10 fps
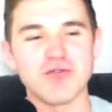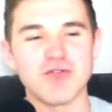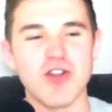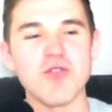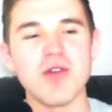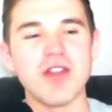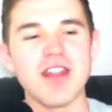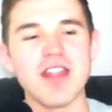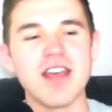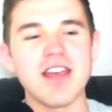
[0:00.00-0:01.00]

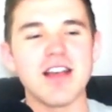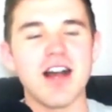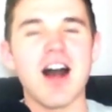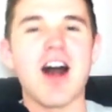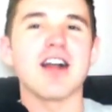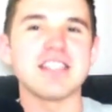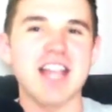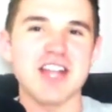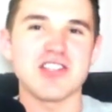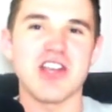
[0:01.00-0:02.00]
Roman
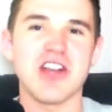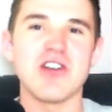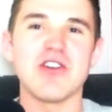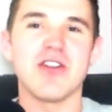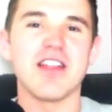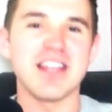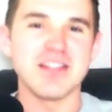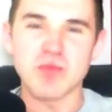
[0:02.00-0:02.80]
architecture or anything,